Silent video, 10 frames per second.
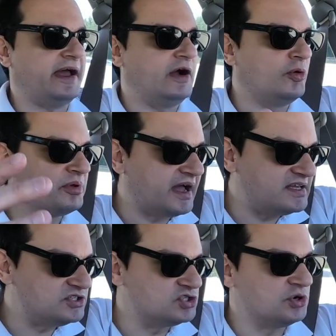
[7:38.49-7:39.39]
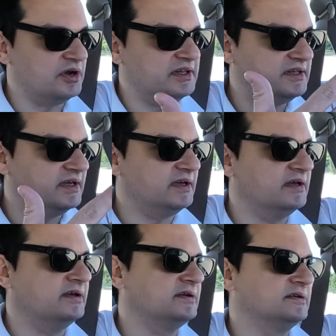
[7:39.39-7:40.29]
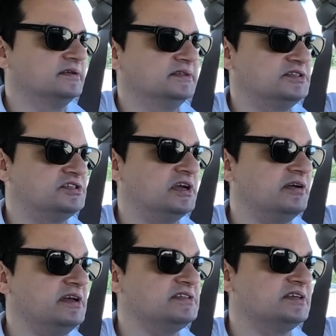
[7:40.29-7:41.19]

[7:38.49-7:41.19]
I hope you guys enjoyed the series.